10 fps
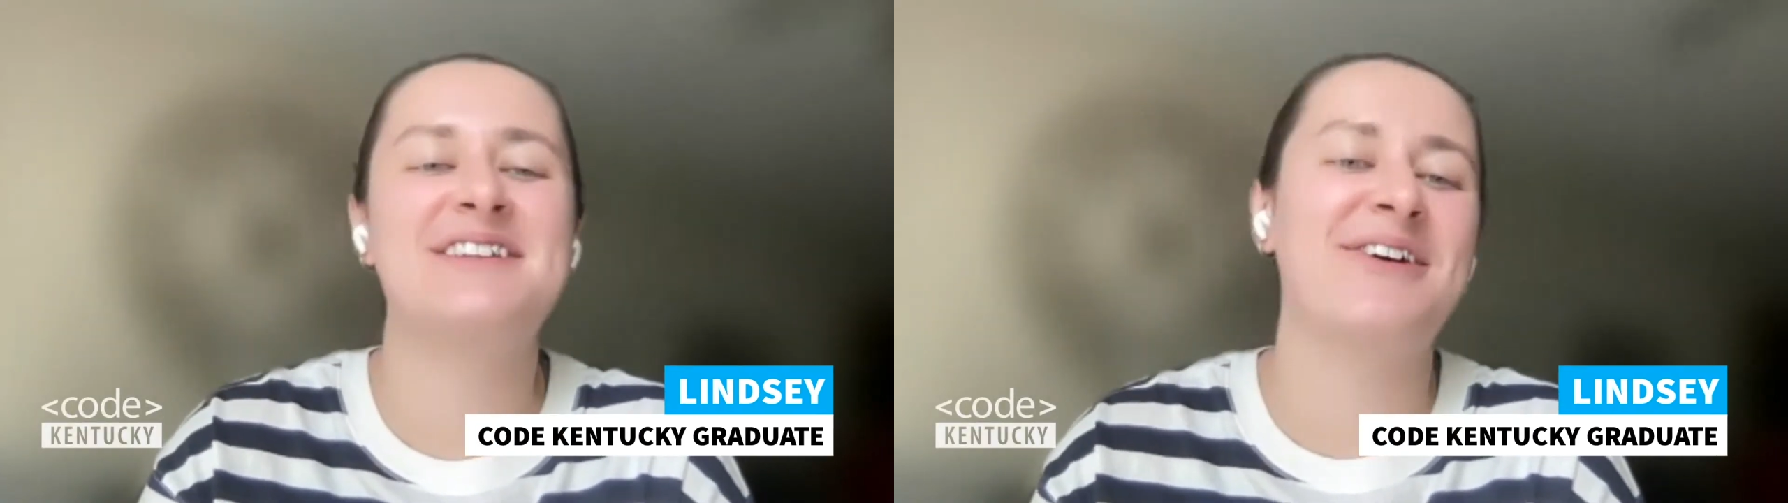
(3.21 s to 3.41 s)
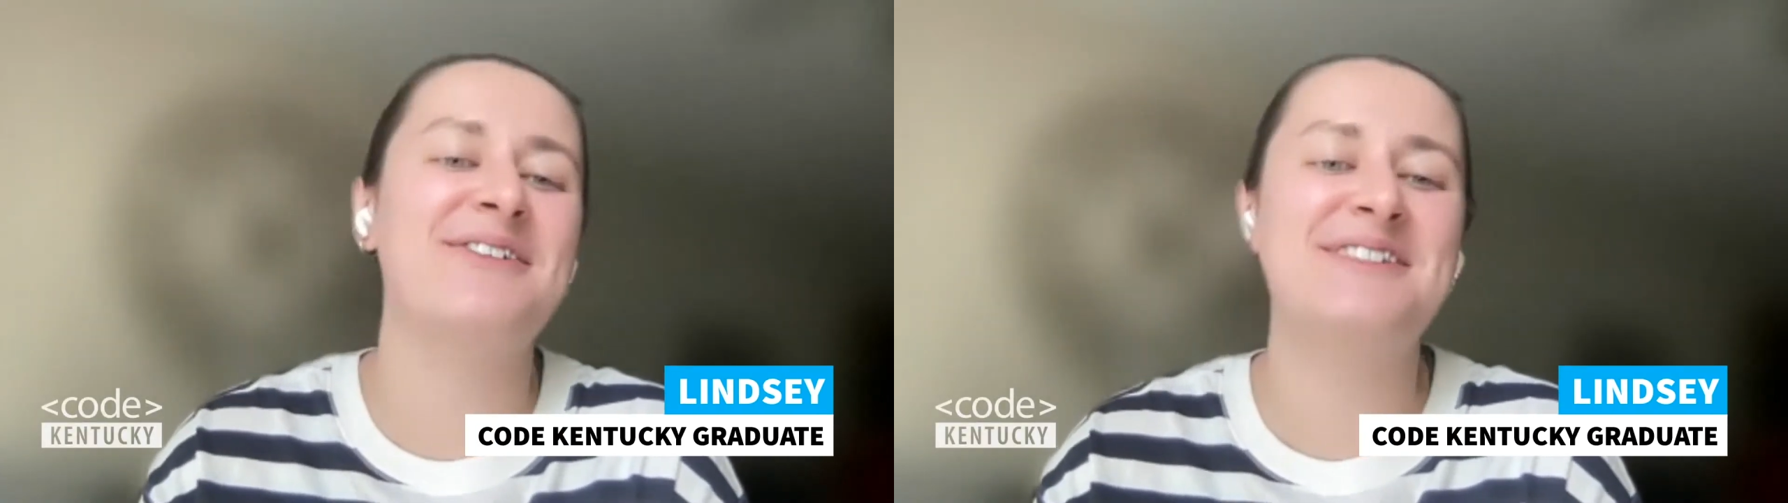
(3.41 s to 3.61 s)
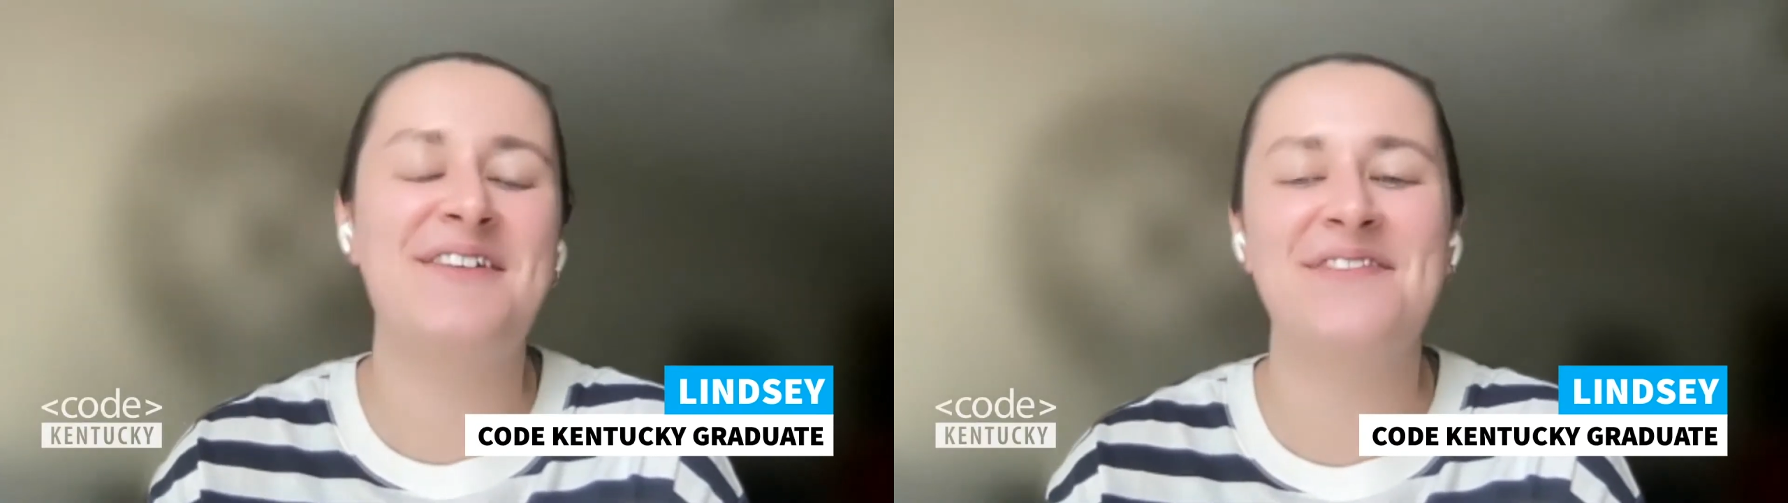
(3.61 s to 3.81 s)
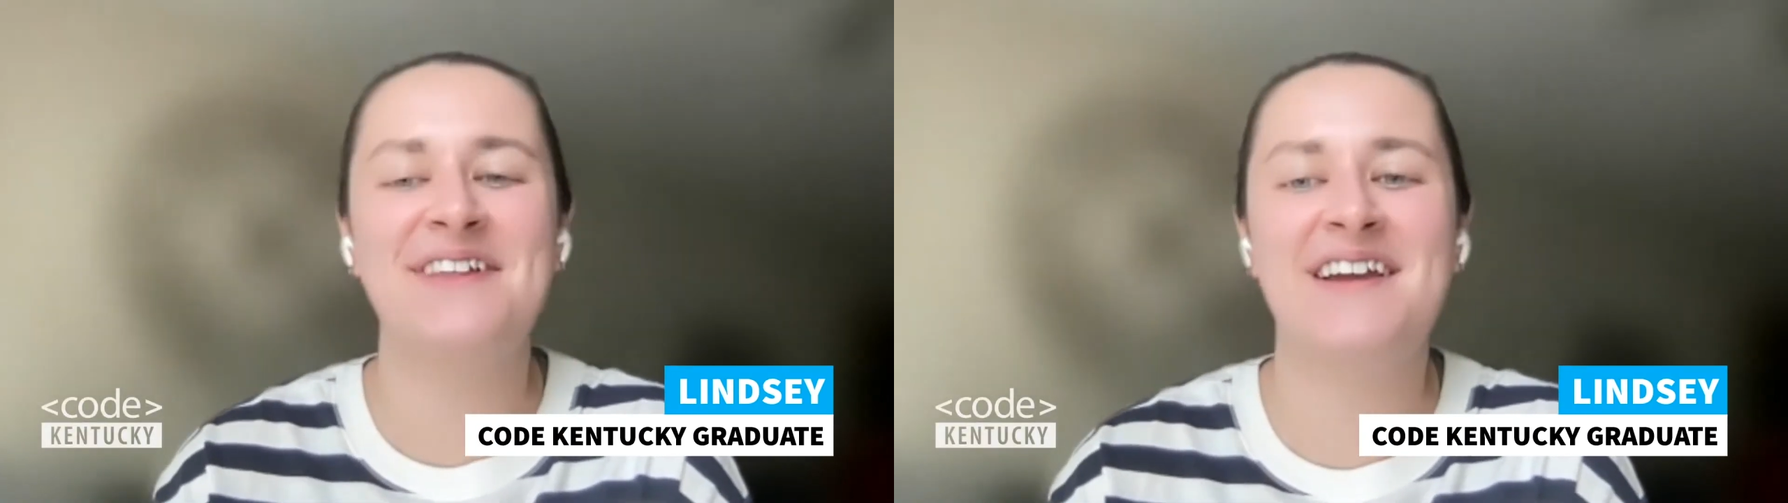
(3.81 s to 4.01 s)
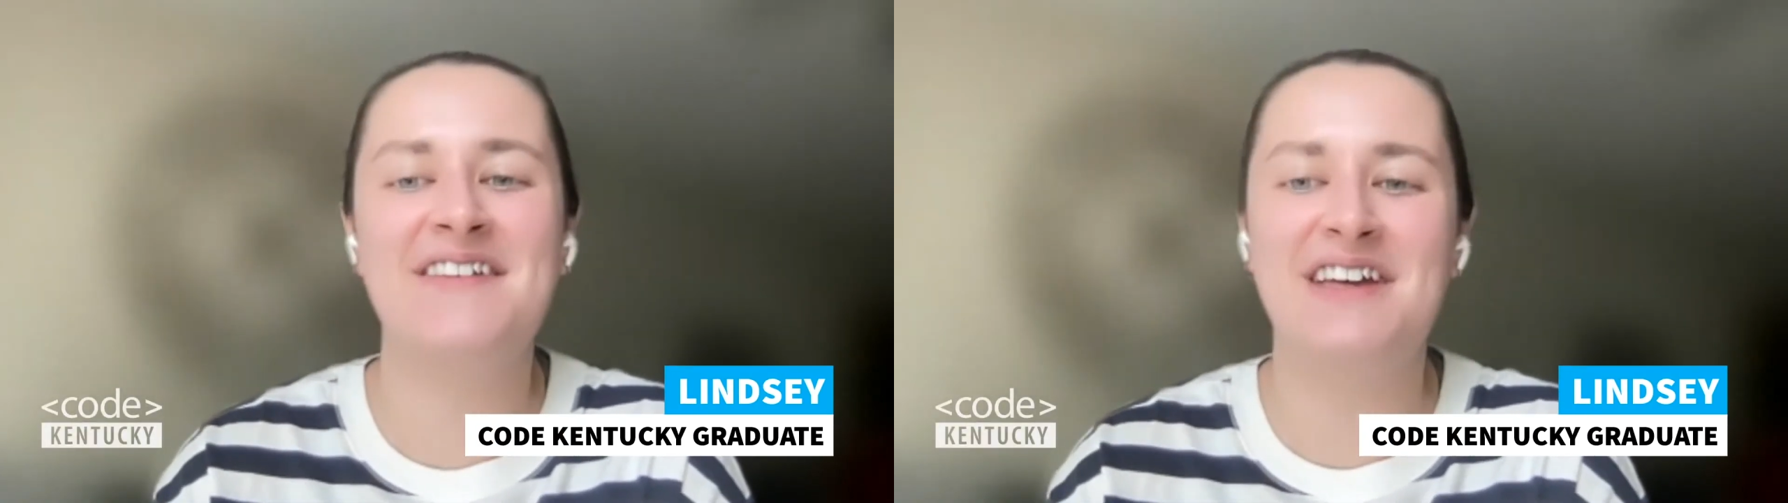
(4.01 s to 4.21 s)
code
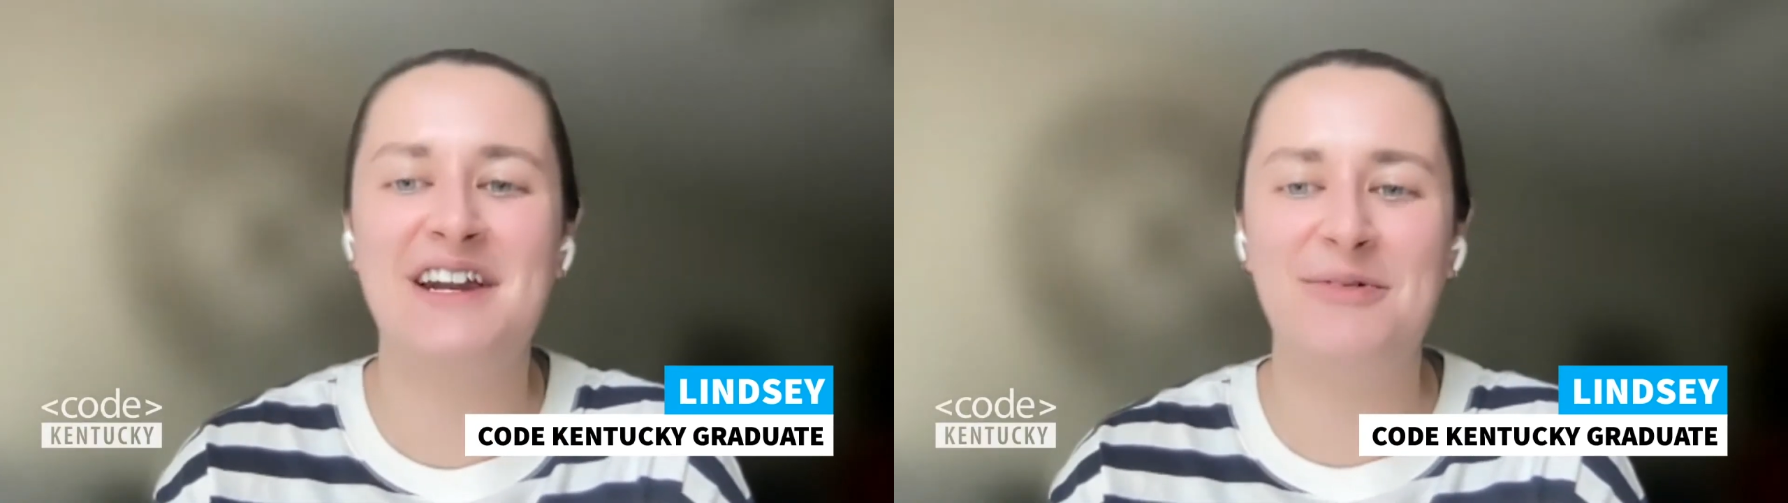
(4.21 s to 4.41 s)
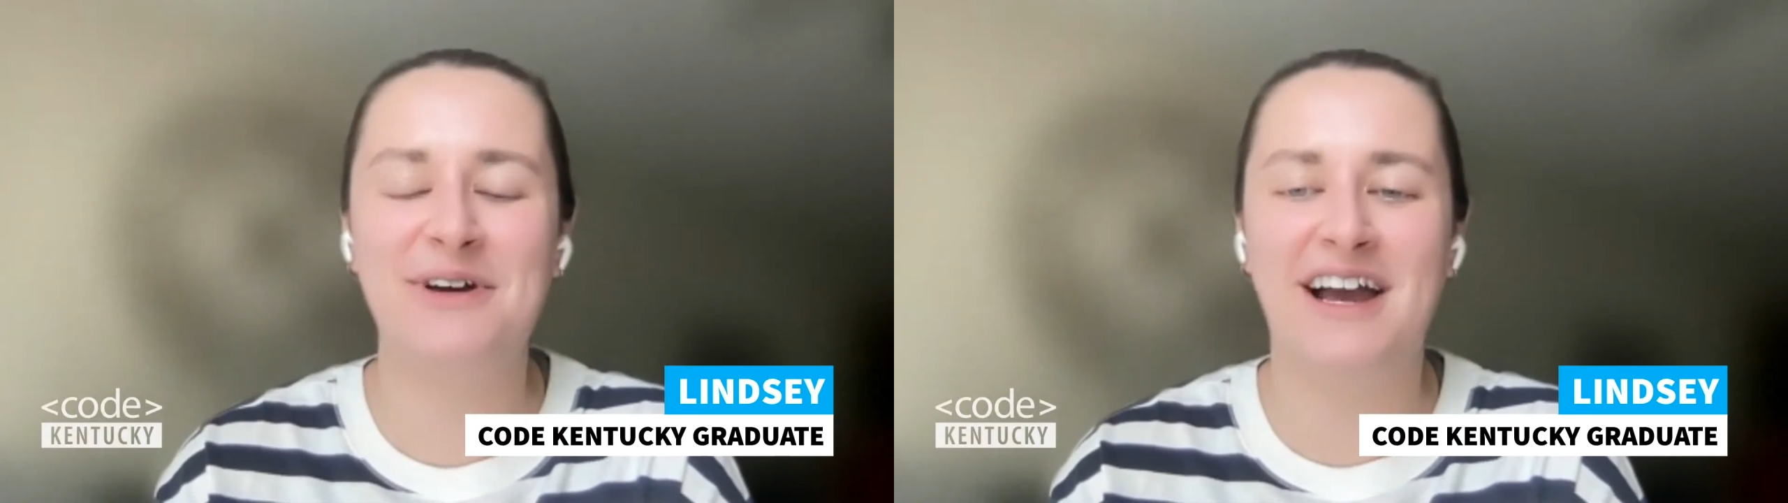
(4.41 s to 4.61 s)
something and then it would